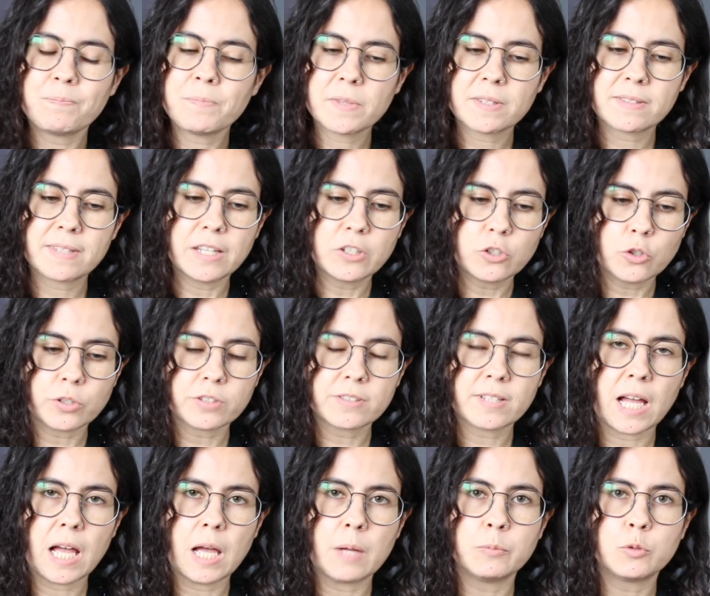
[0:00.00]
take your
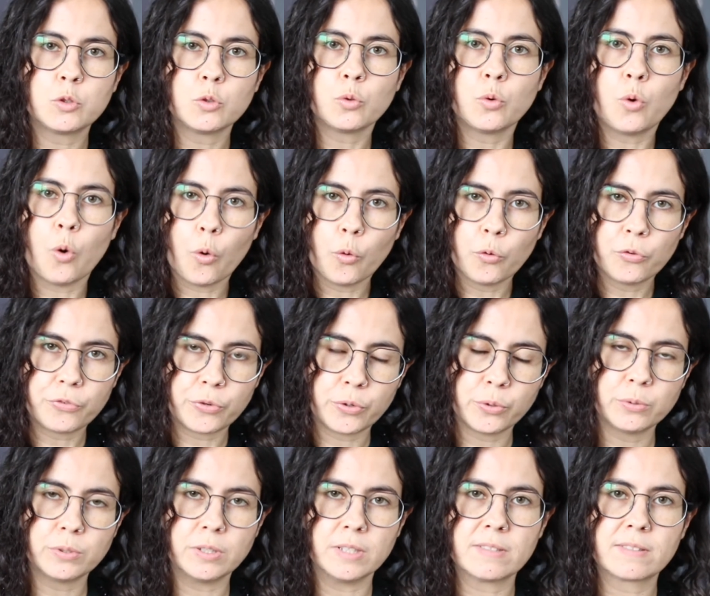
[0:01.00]
time to go
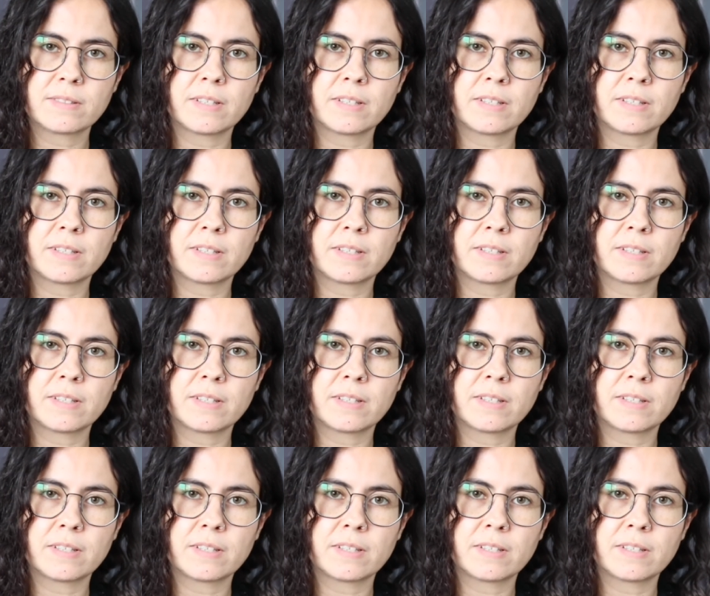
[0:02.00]
through this,